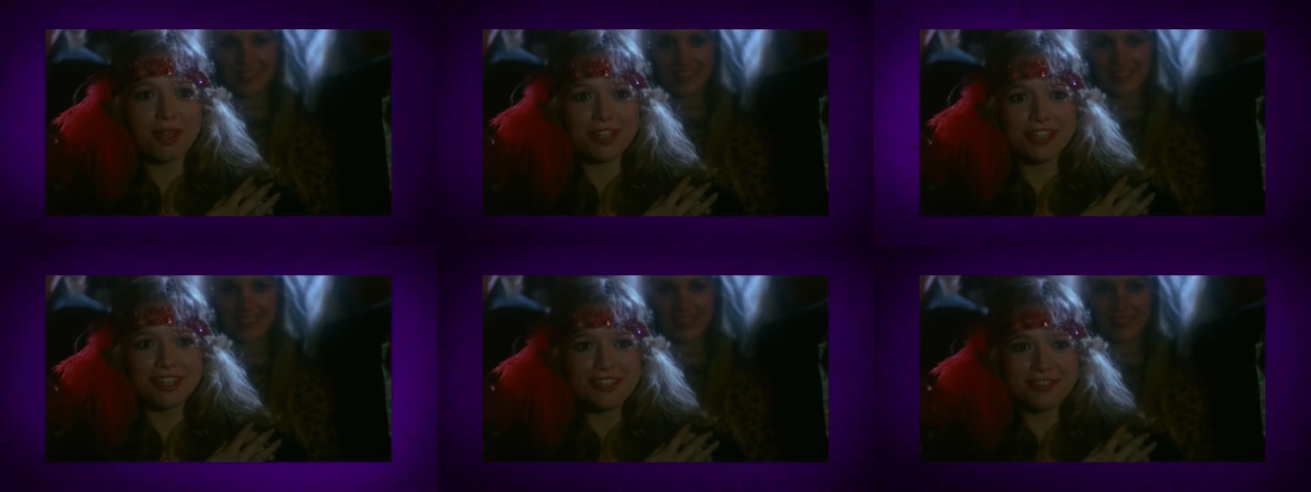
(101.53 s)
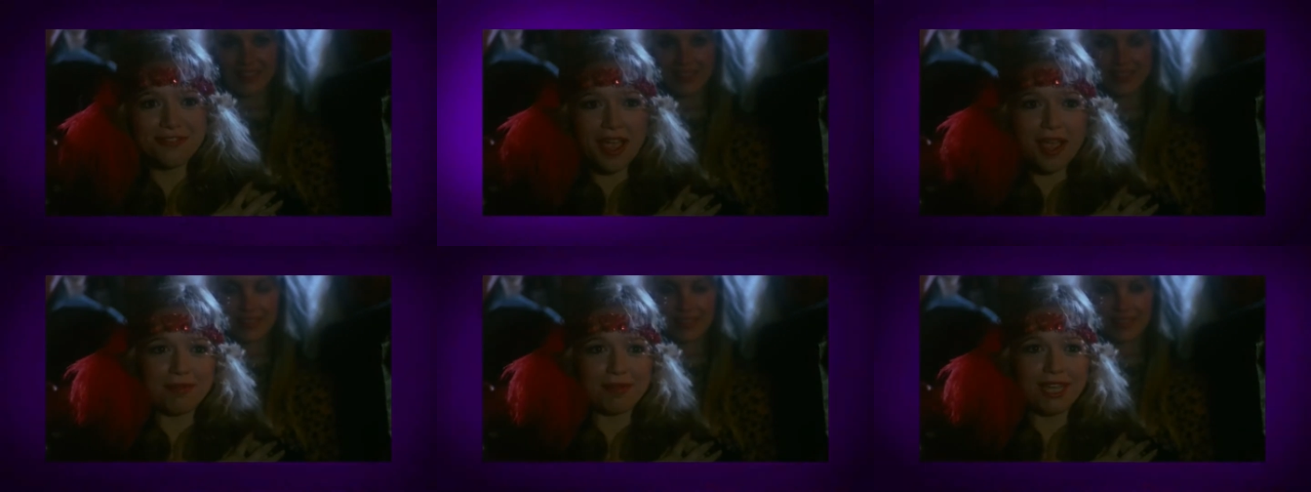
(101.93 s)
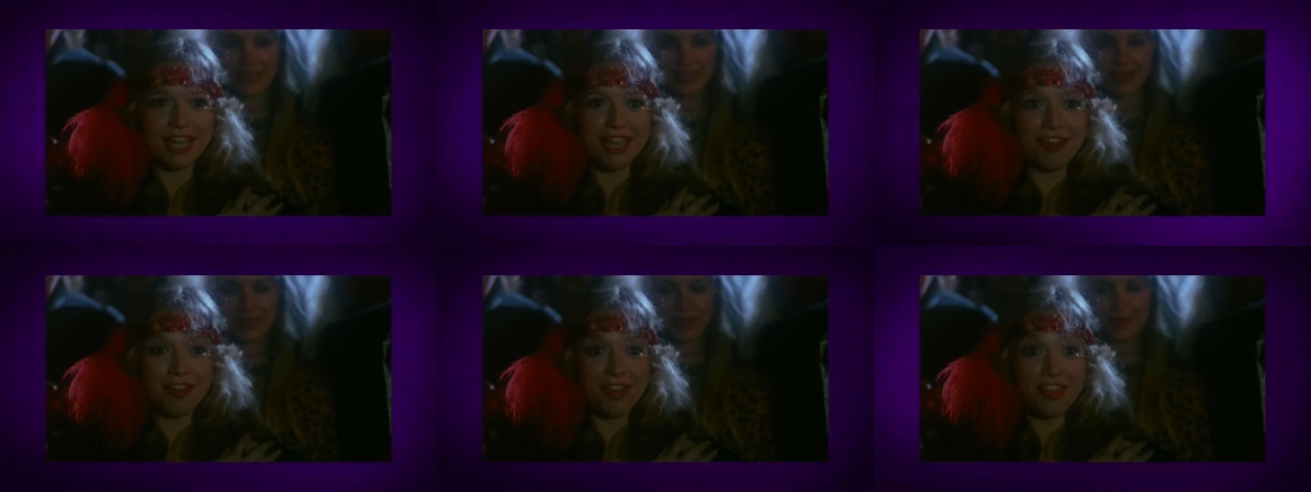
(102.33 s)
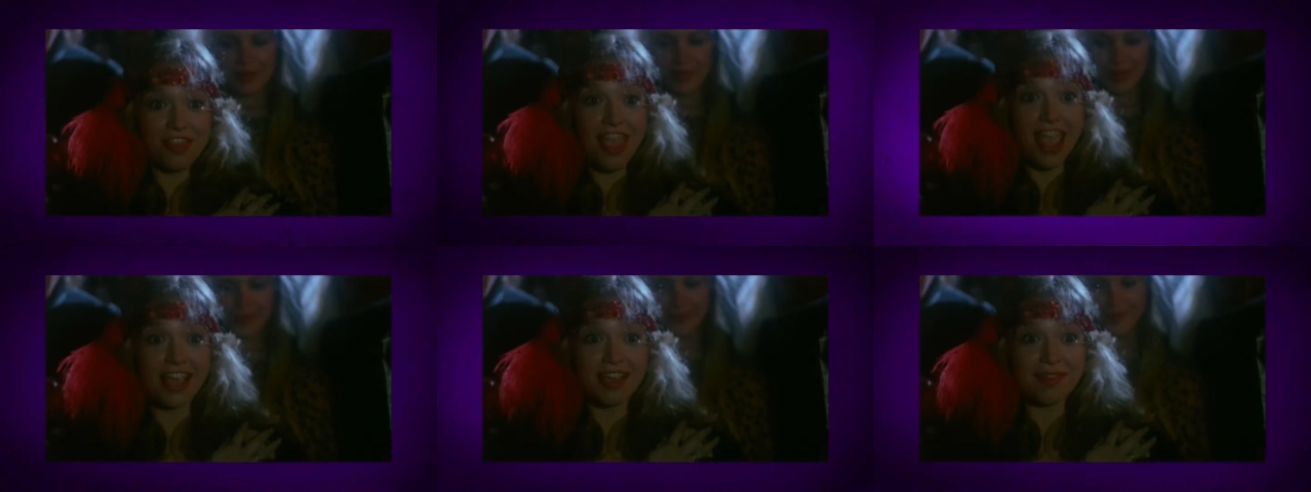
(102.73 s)
the reason this is
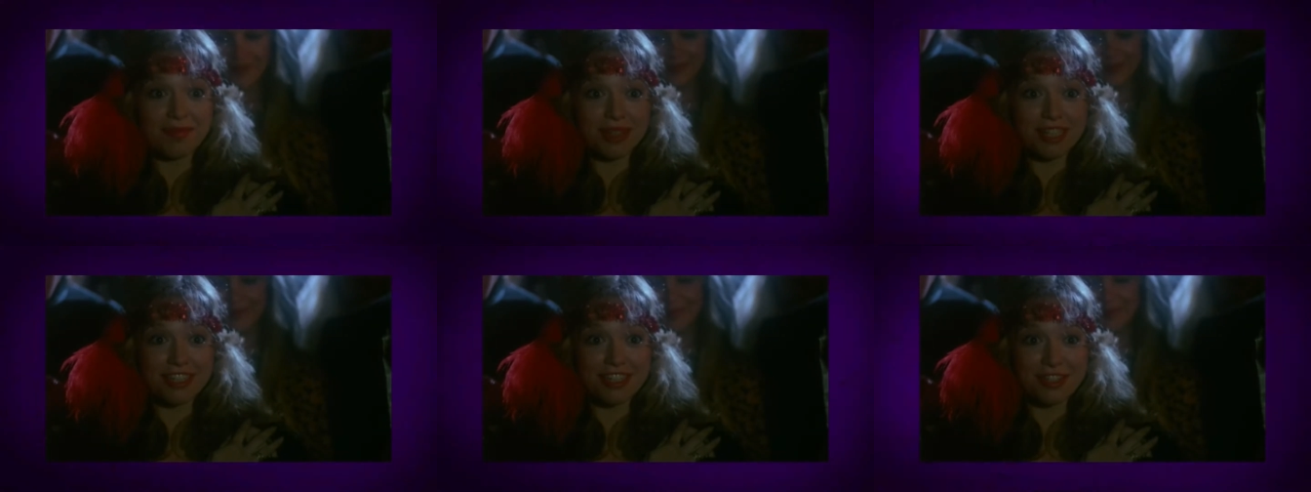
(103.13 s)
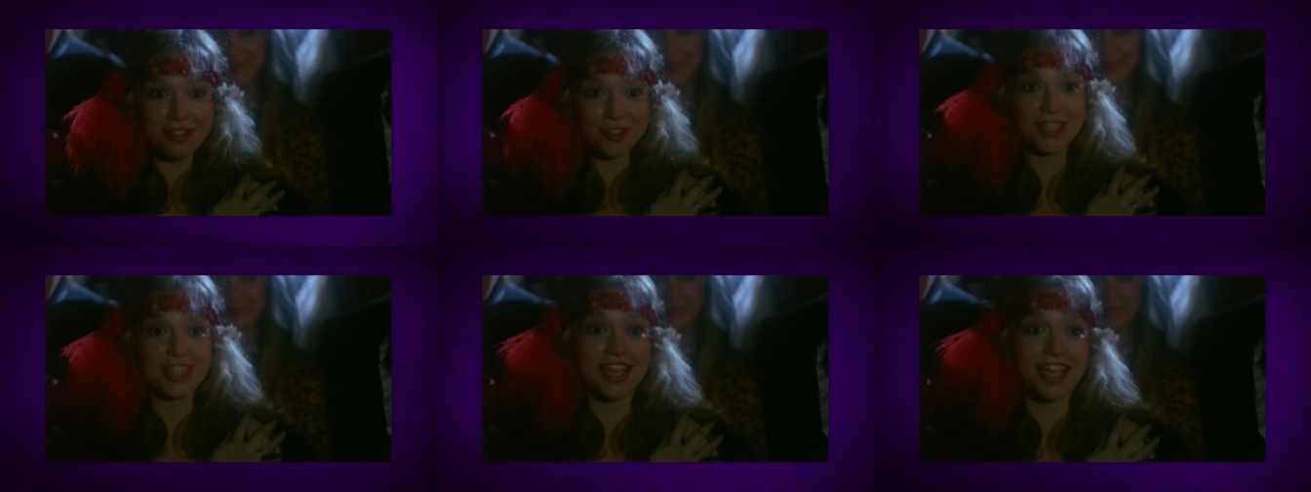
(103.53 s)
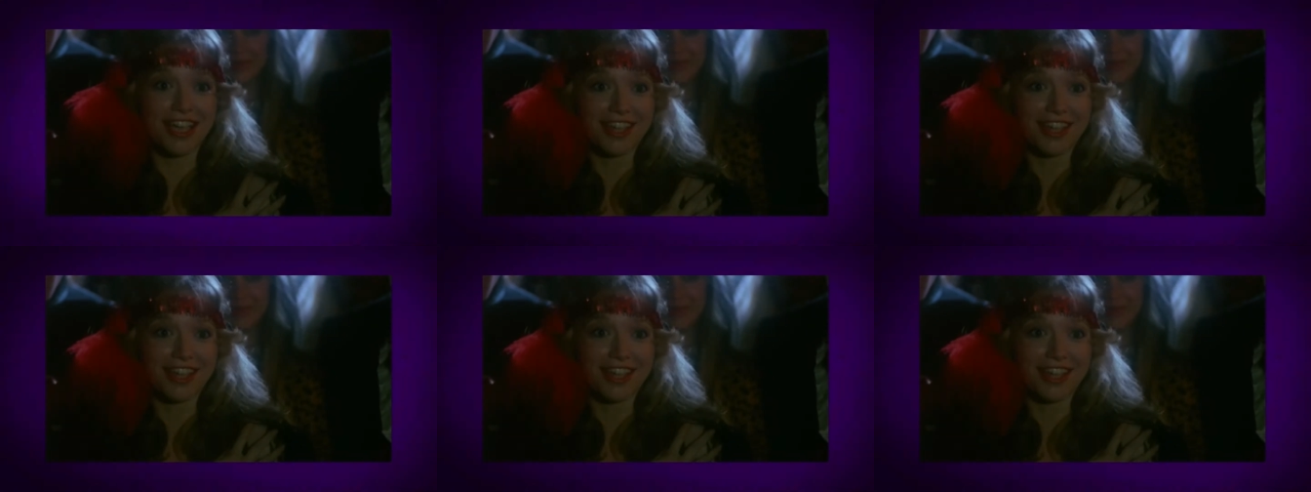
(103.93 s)
done on this particular